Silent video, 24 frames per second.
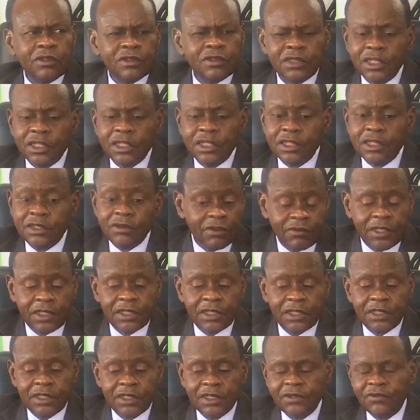I said, we're
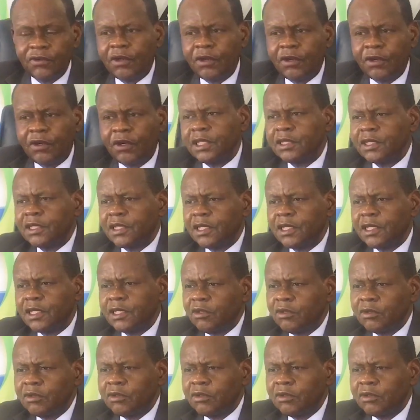fighting for our land, that's all.